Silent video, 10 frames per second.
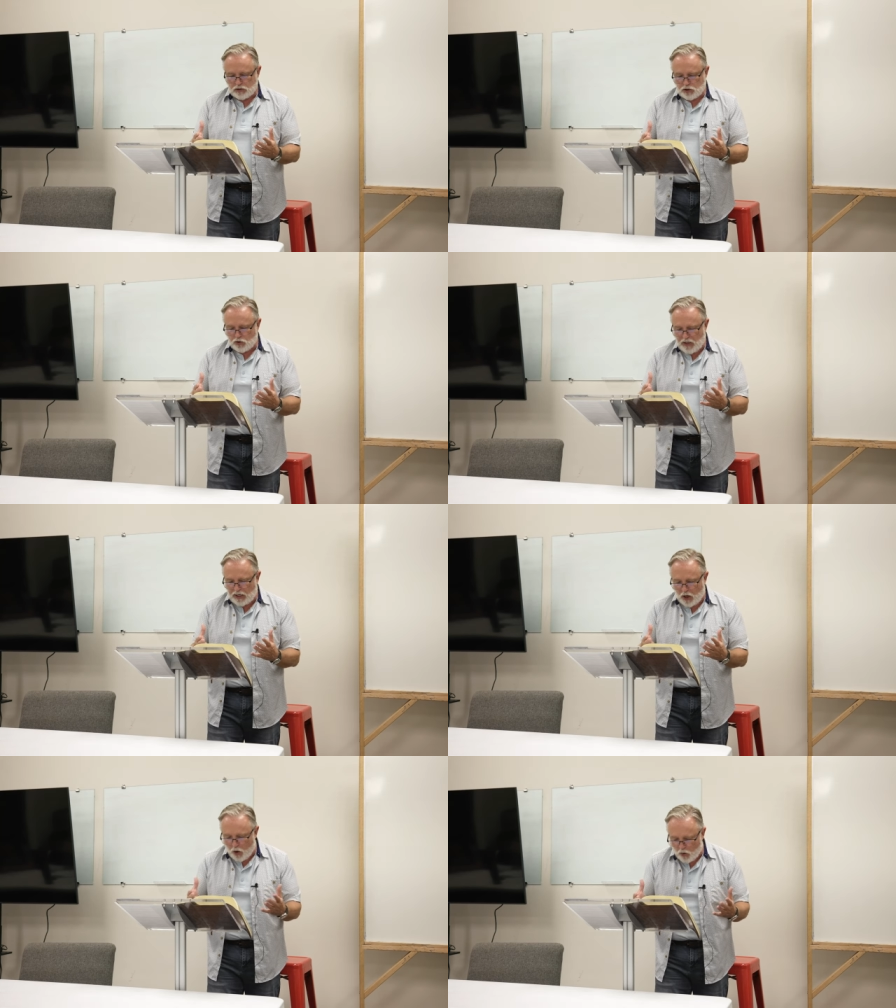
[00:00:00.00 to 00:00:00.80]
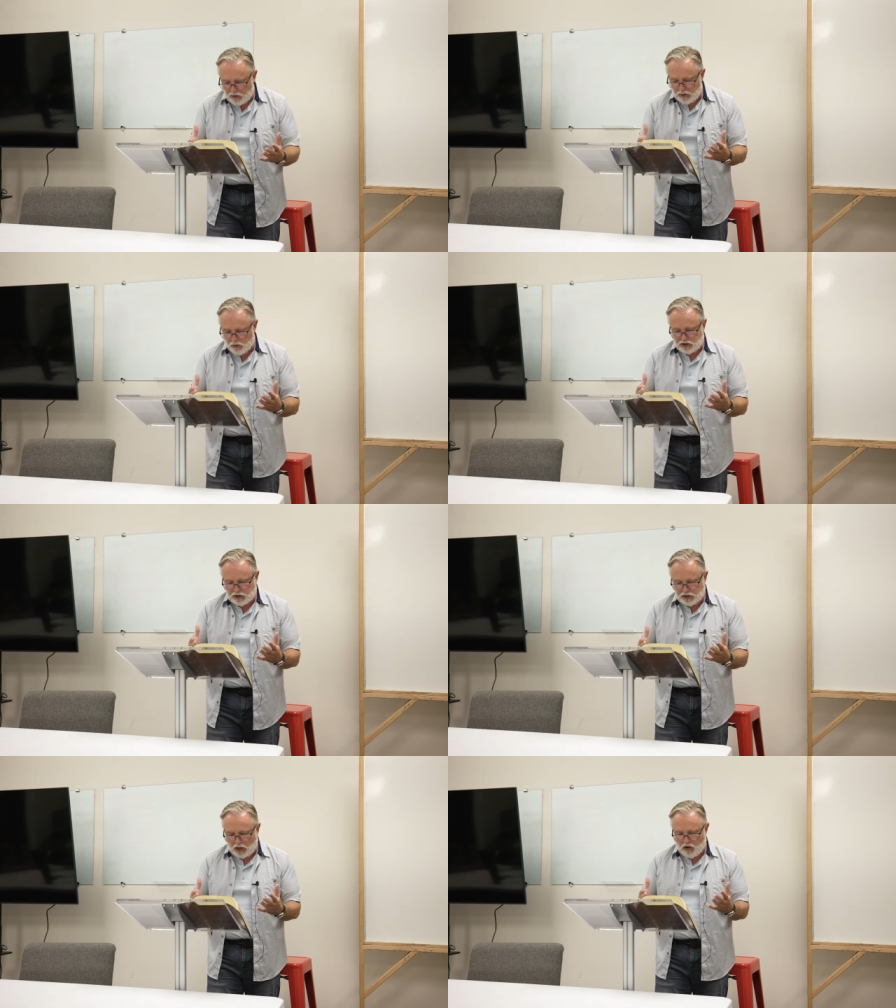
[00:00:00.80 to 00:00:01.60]
to that only which
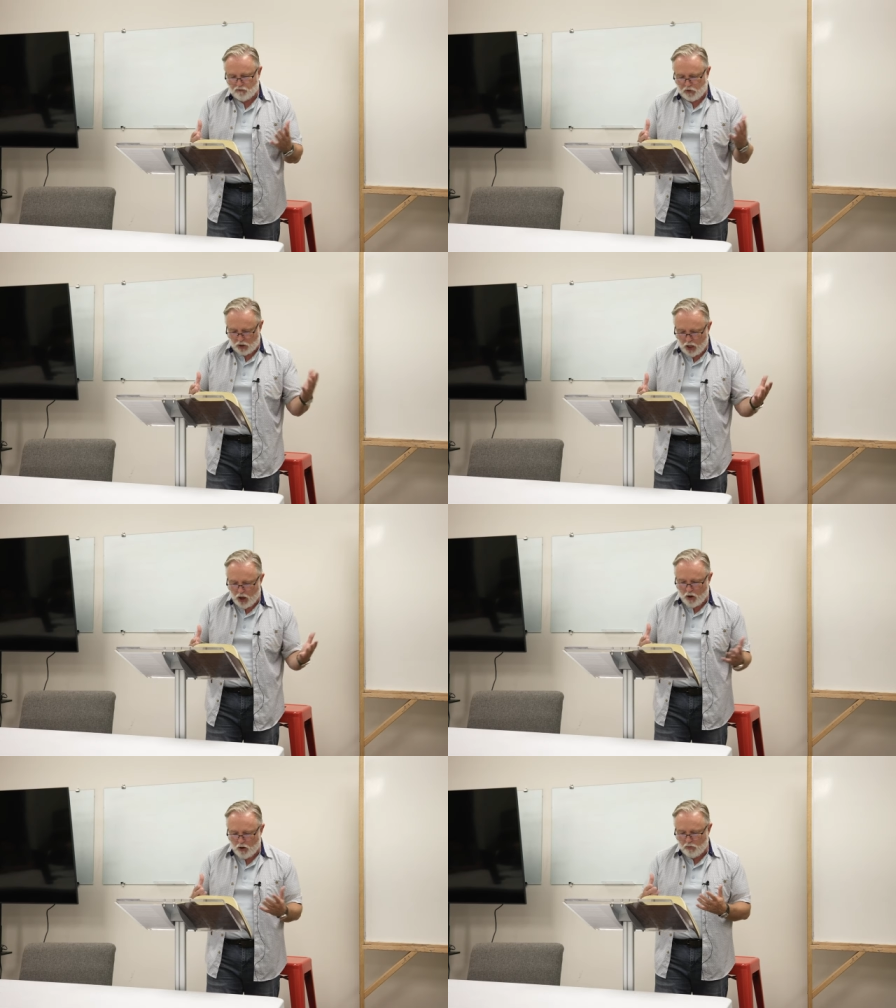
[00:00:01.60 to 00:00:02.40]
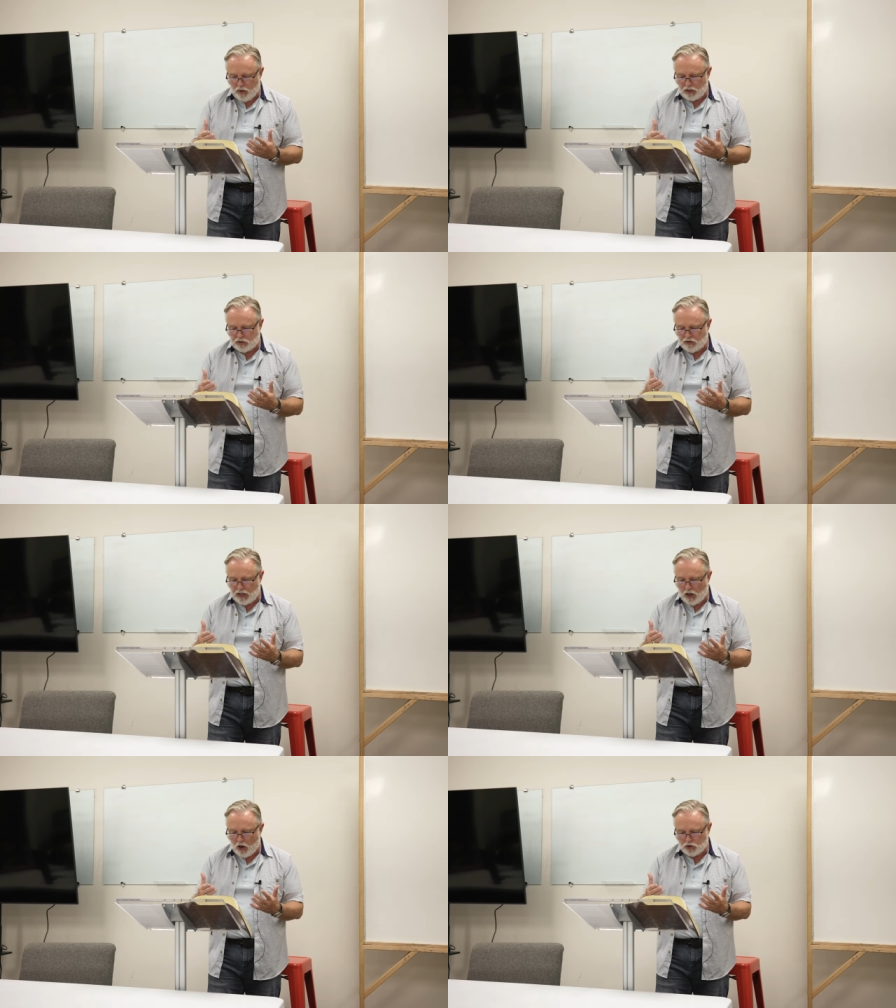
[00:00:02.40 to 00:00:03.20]
is of the law, but to
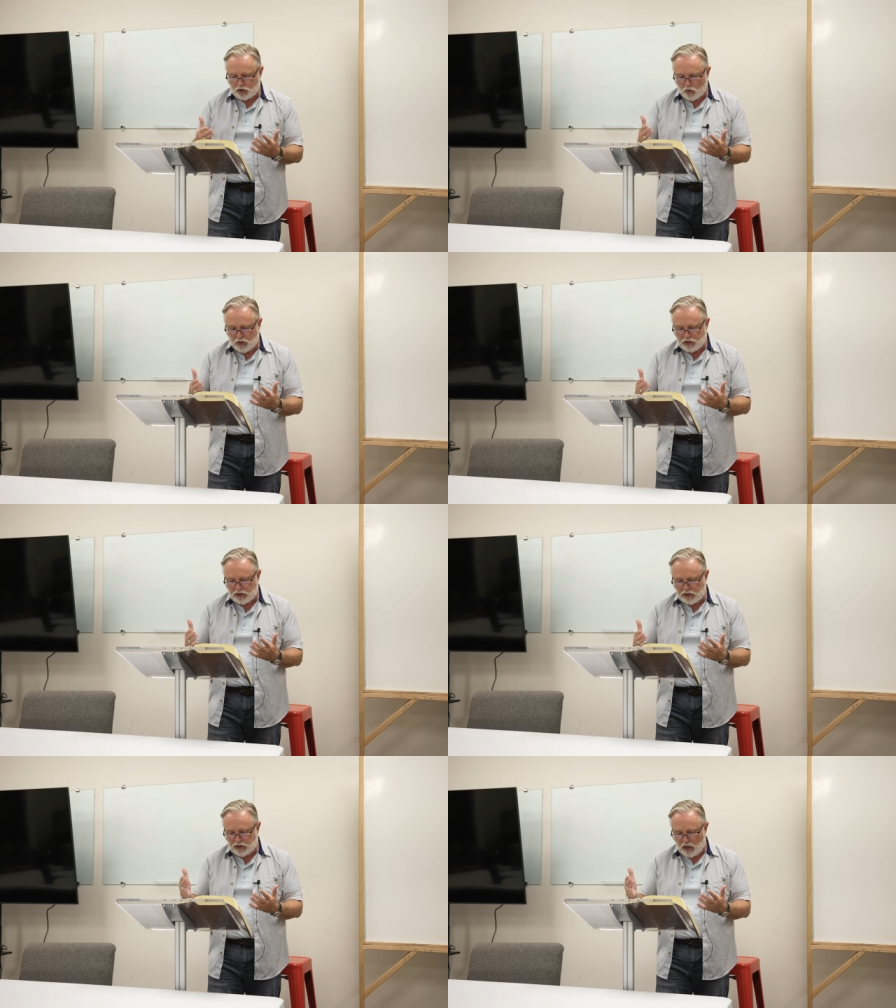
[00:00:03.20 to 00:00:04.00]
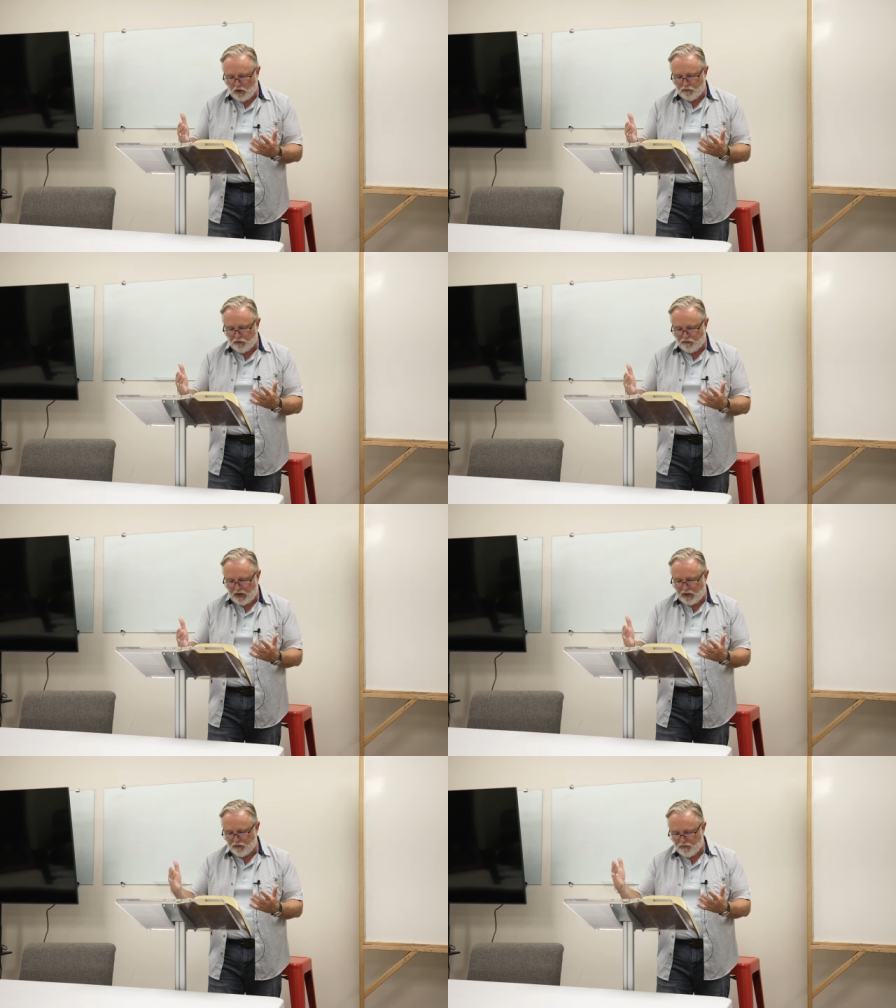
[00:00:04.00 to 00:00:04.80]
that also which is of the
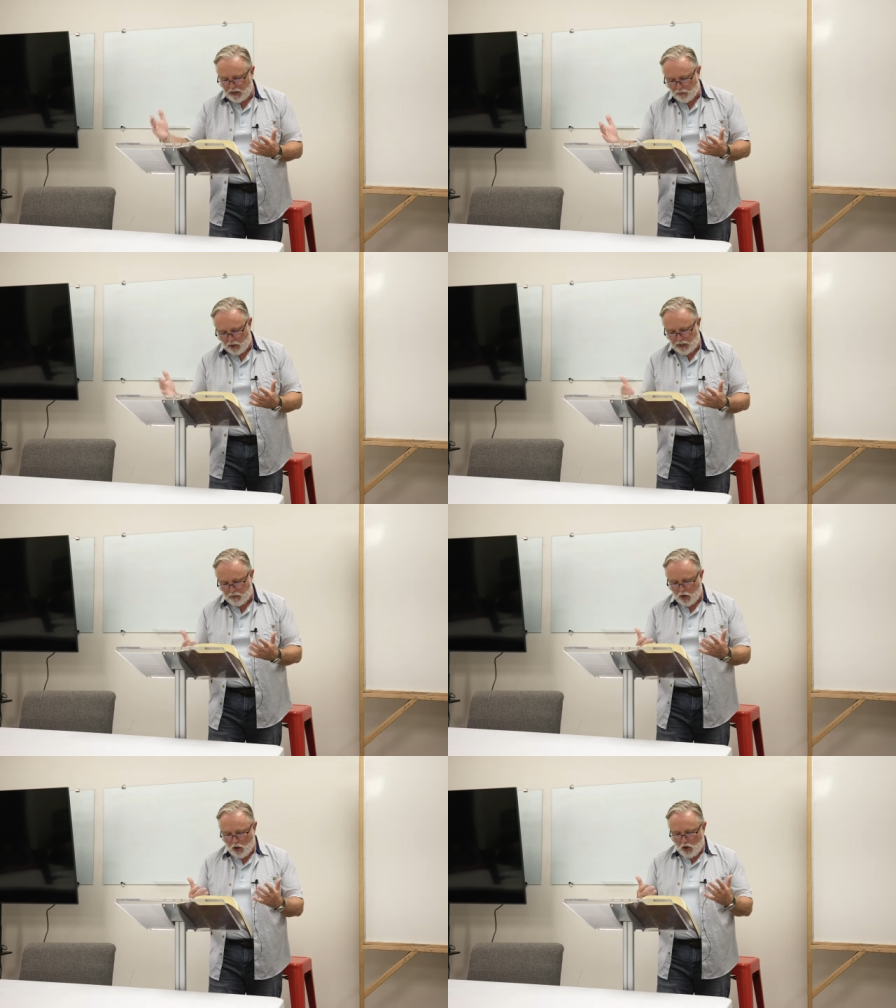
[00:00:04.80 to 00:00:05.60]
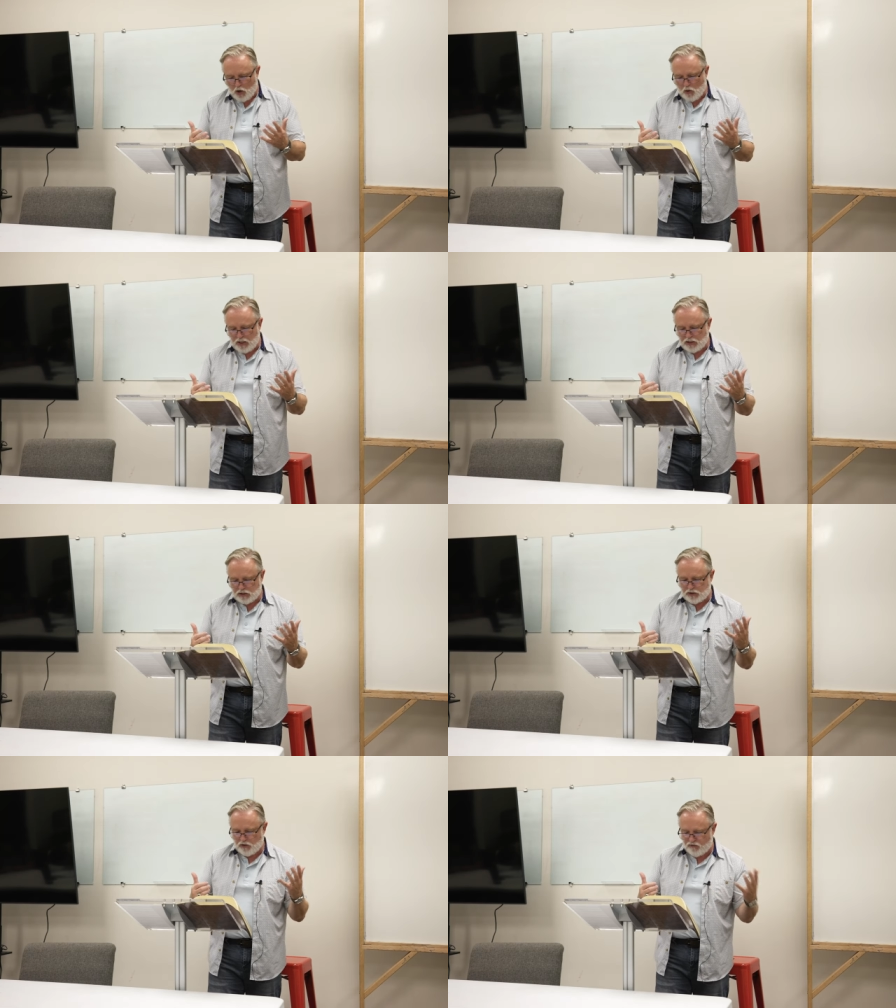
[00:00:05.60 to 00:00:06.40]
faith of Abraham, who
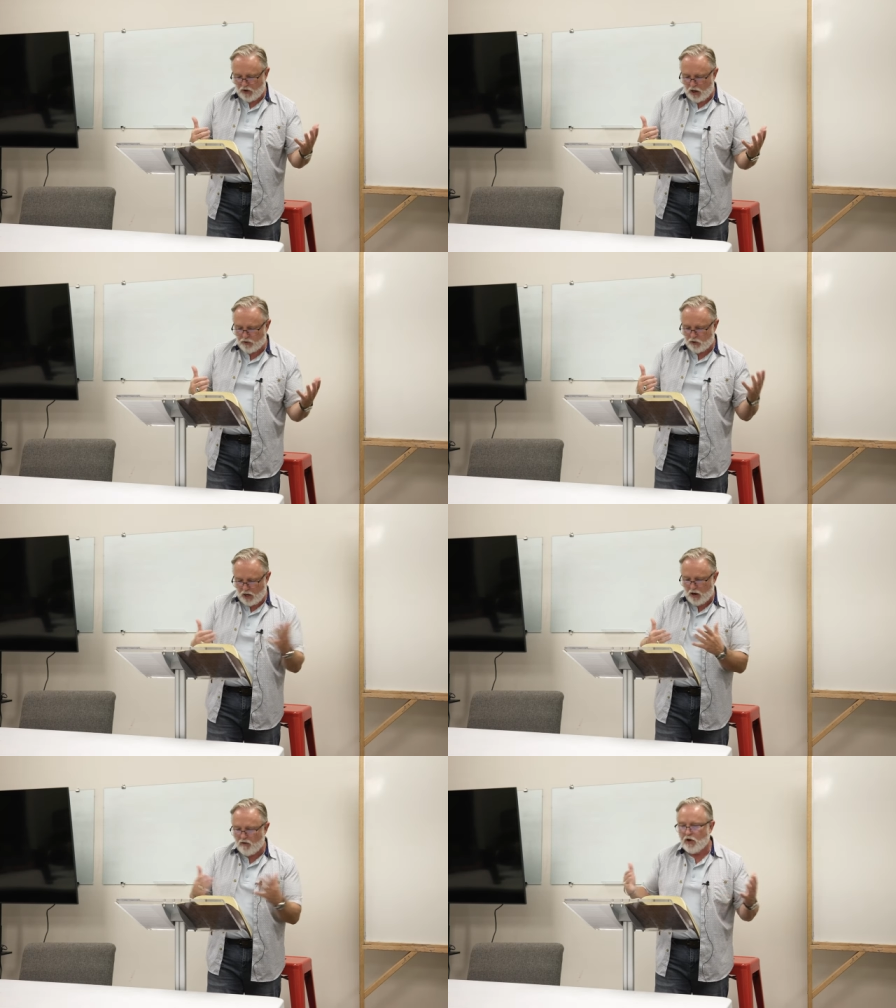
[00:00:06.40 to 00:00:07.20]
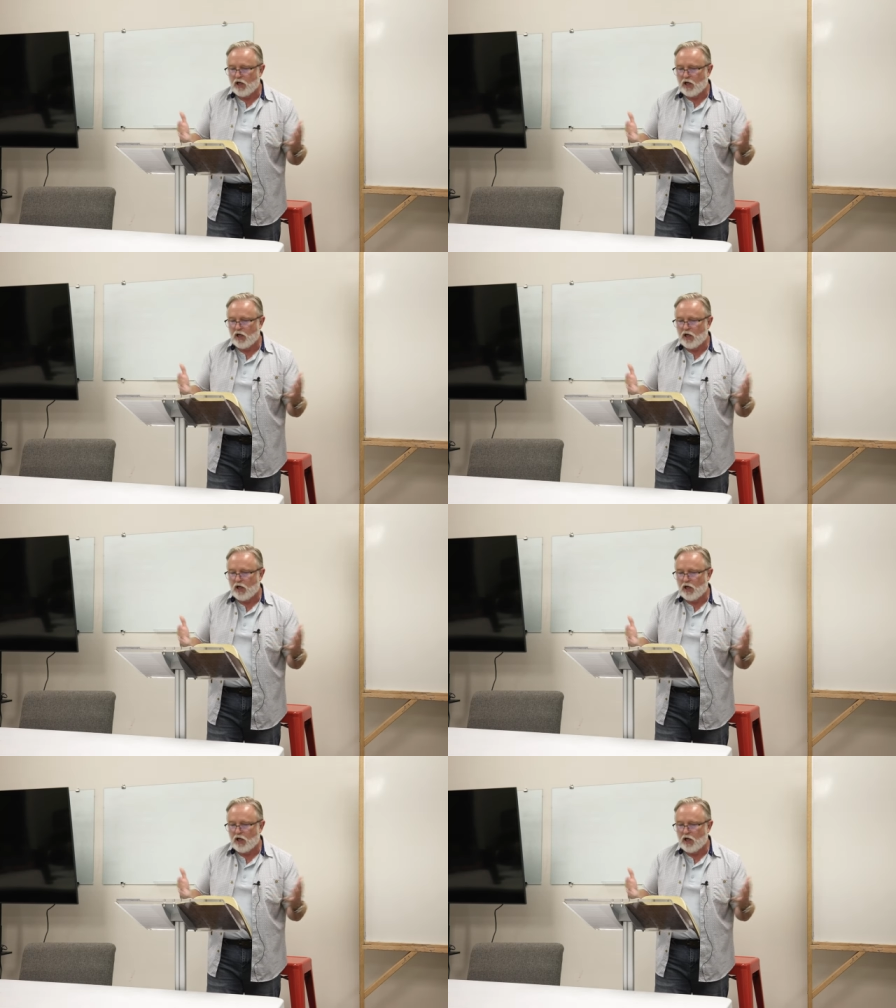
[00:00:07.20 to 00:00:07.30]
is the father of